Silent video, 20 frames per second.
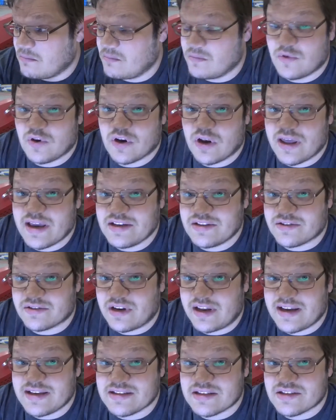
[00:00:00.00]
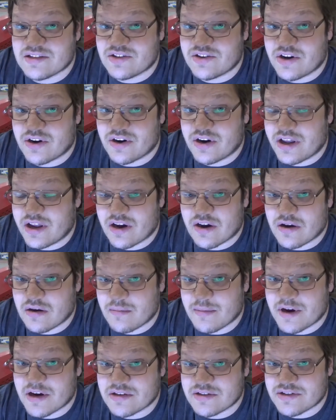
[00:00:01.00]
your laser lenses are dirty or your
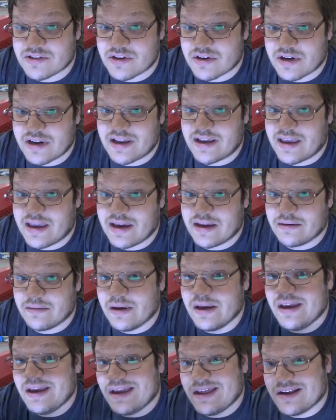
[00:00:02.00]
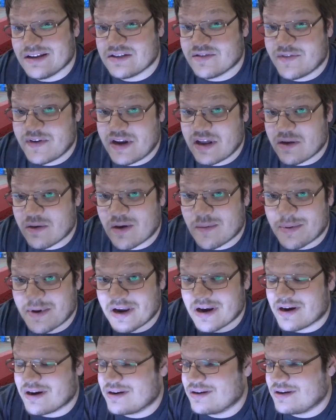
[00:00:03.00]
mirrors are dirty. Again, there's a video up
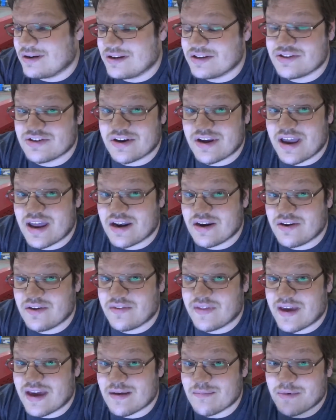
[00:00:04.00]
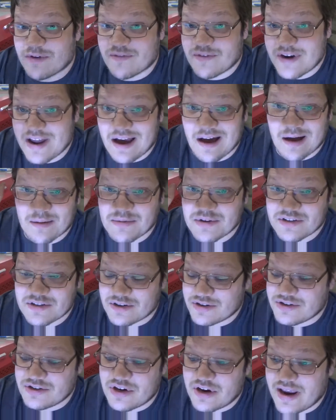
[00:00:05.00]
here to show you how to do that. But for now, I'm just
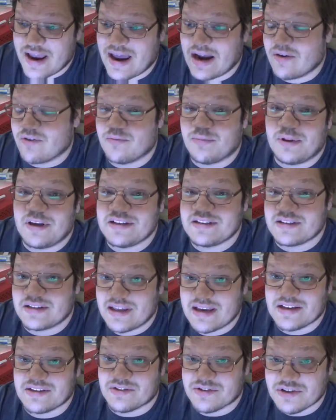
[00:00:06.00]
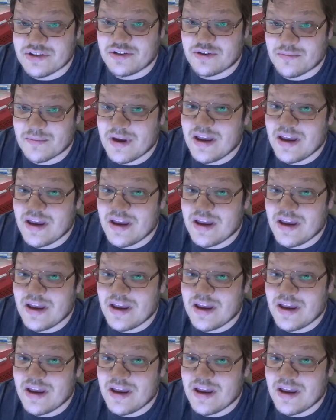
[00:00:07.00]
going to show you how to replace the laser tube.